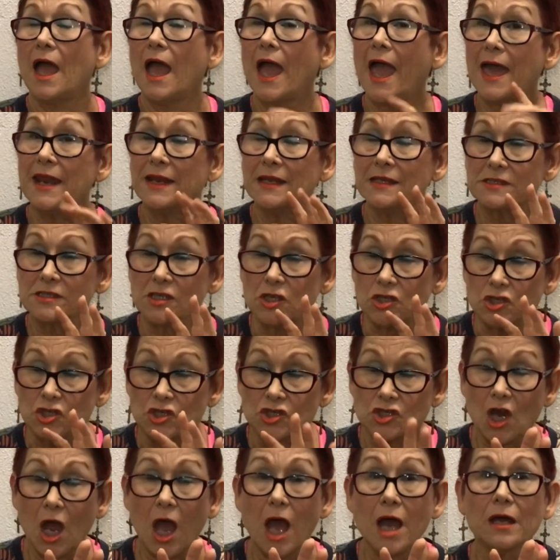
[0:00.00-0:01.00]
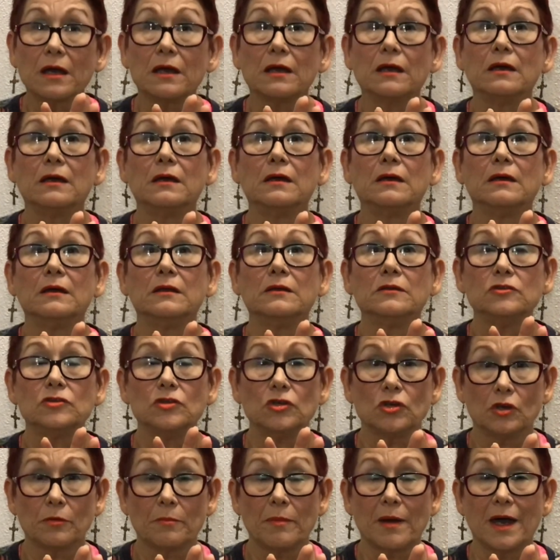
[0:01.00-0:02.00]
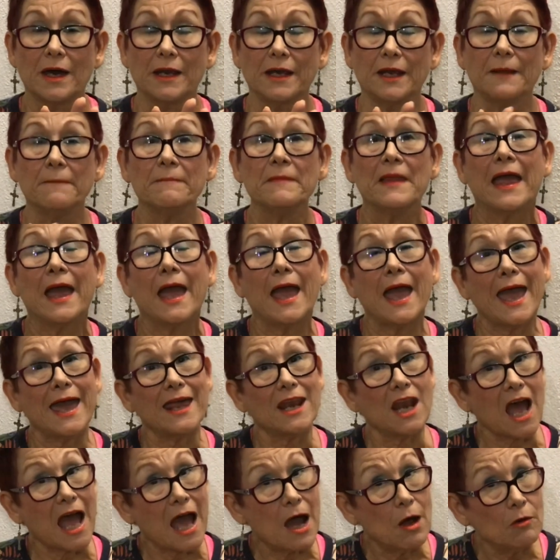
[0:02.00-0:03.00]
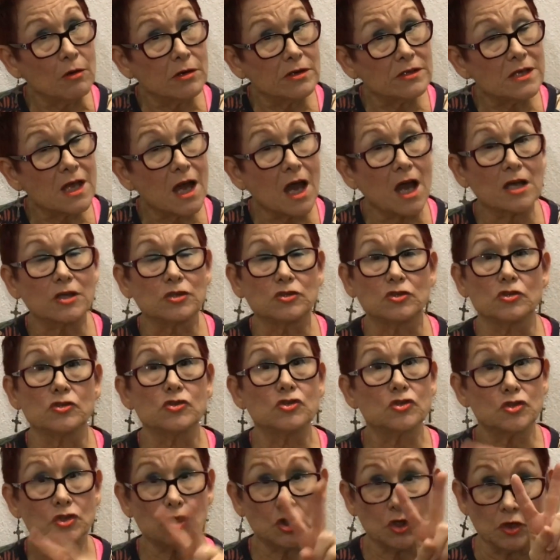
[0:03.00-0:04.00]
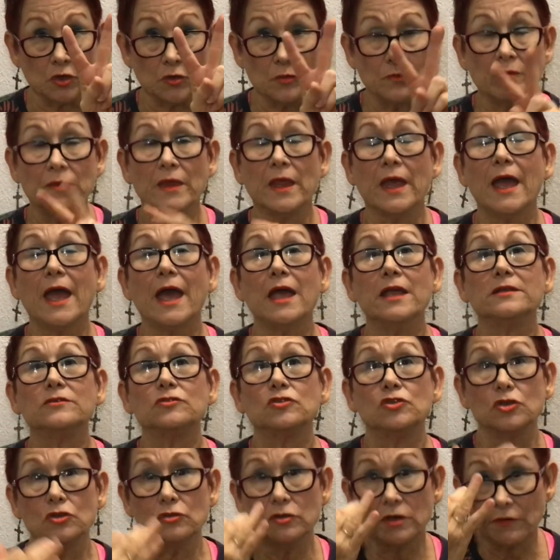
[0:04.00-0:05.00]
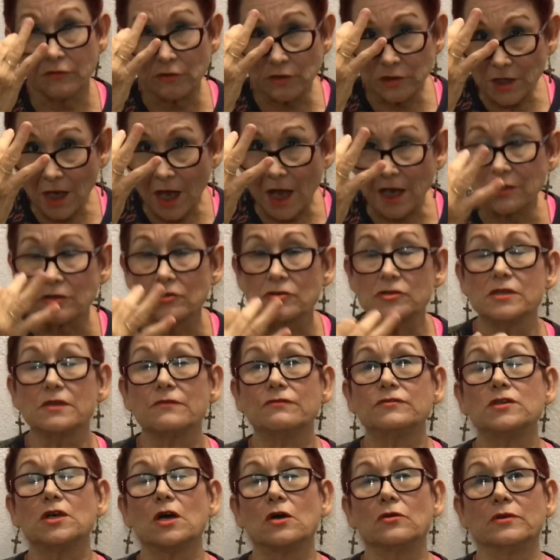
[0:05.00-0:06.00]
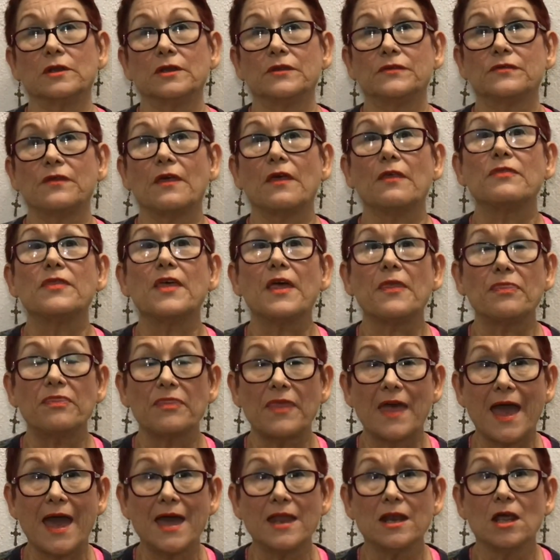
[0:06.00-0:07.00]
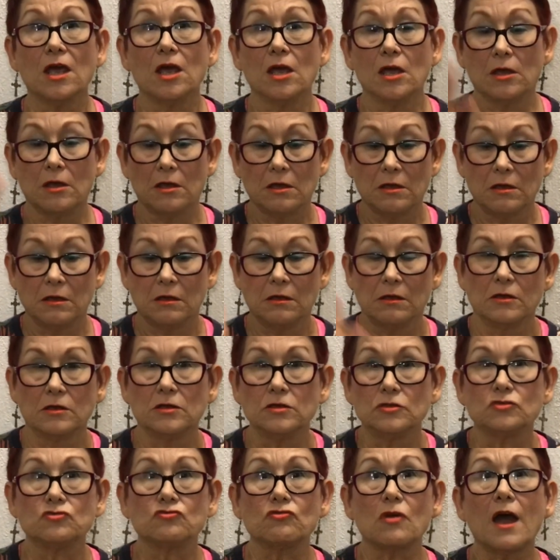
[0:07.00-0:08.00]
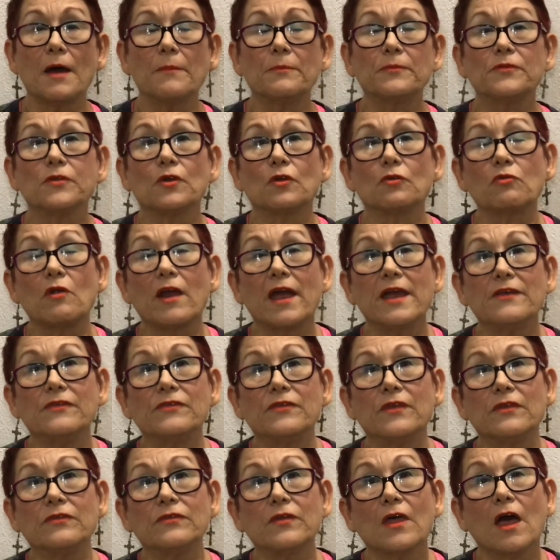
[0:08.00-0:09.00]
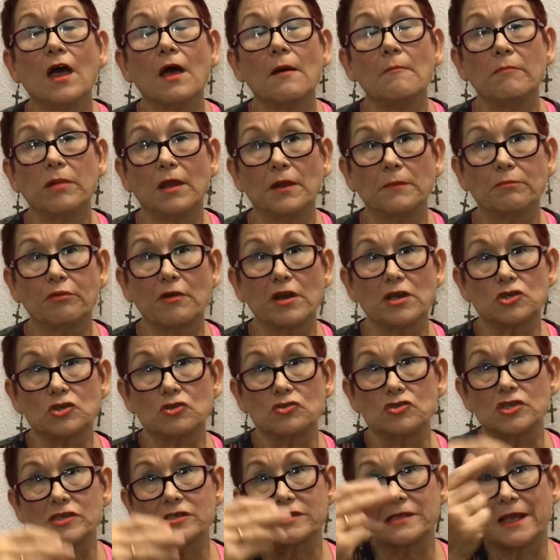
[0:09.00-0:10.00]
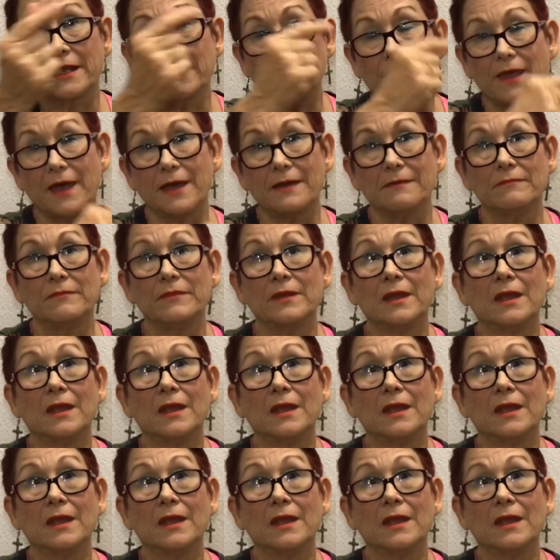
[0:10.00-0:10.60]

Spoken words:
And it's a shock to your body. And our doctors, two different doctors have told us that drops or raises blood pressure just like that,